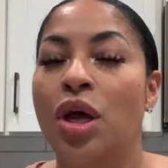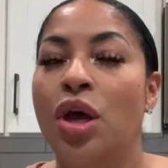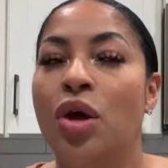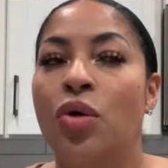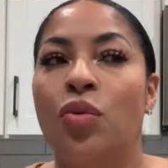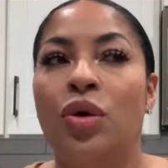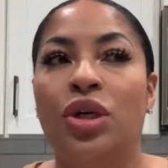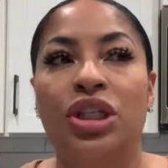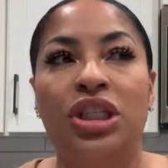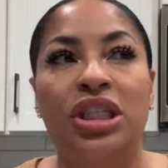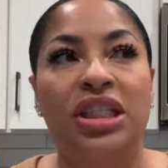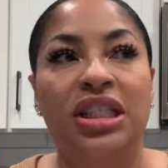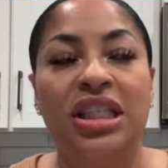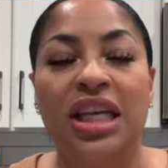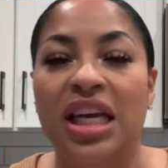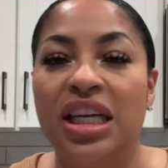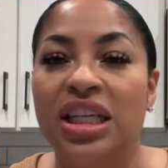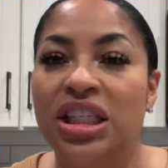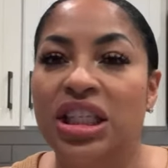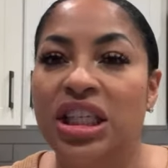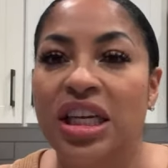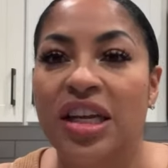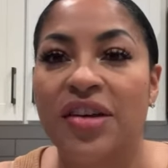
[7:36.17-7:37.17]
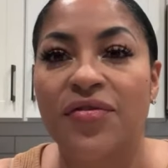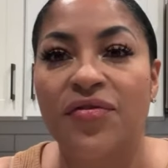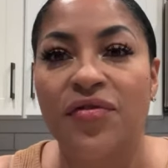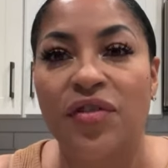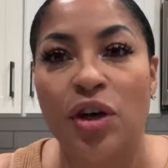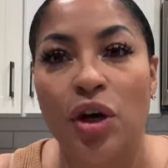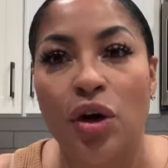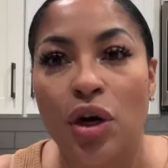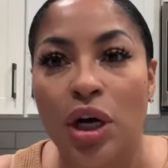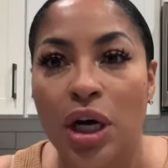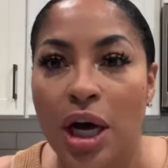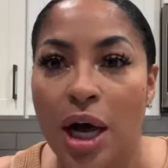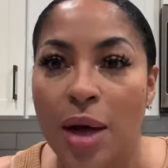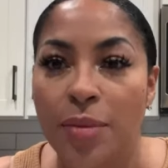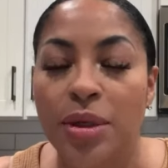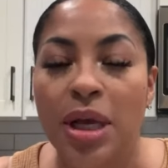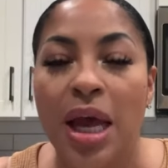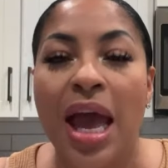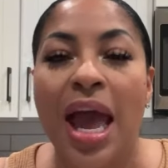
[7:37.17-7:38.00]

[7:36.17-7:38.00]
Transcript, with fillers: when she said she didn't feel comfortable.